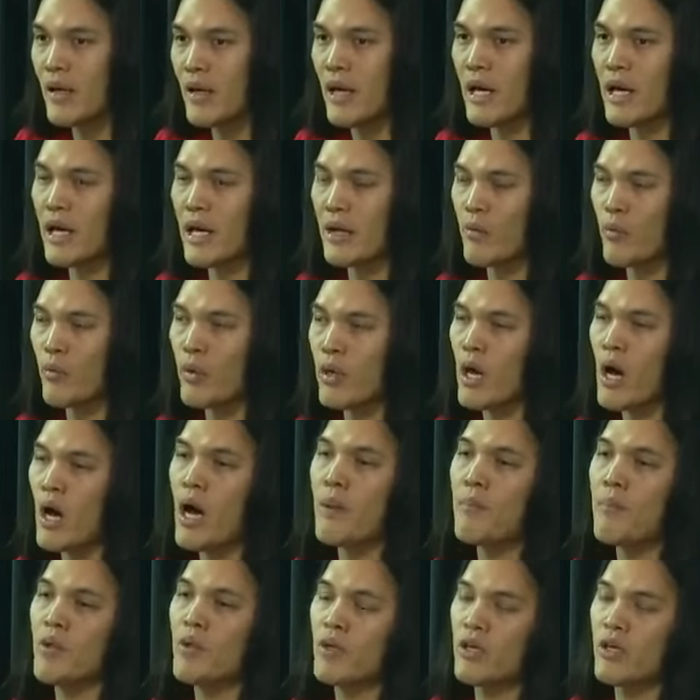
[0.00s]
And what
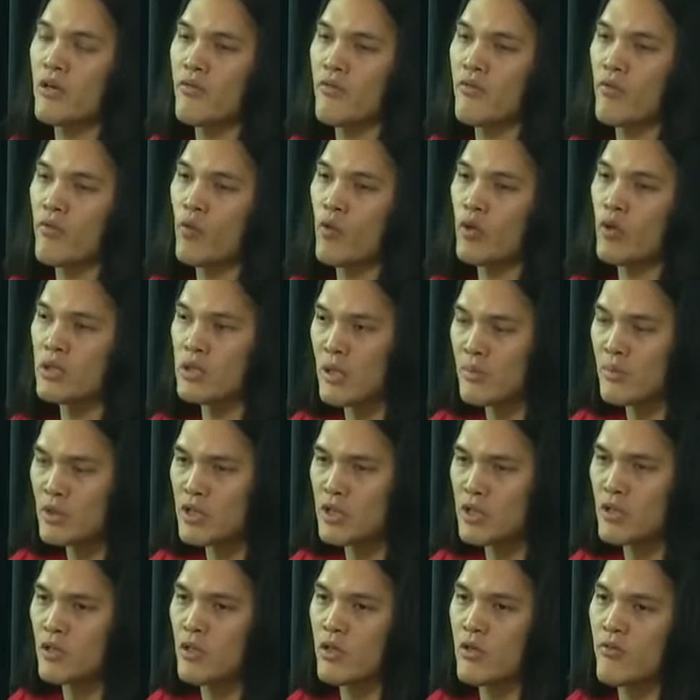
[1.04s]
I'm looking for is I'm
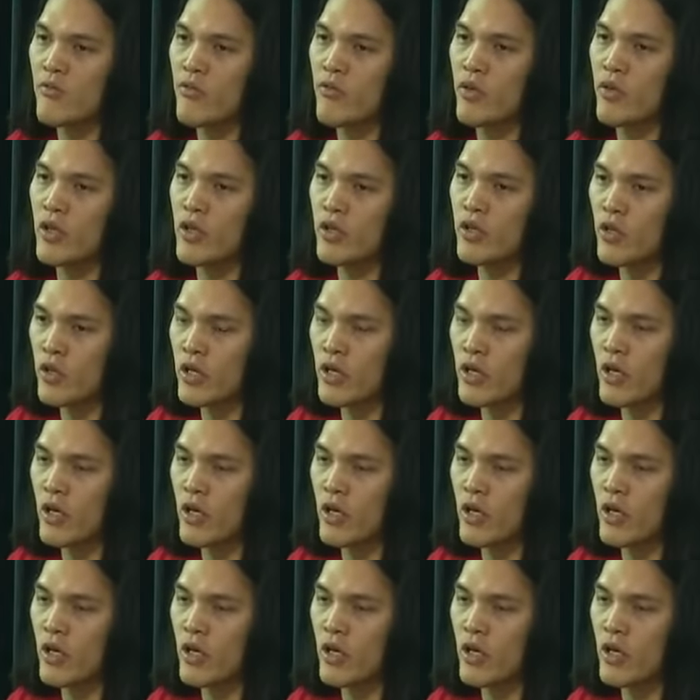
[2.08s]
just looking for the good.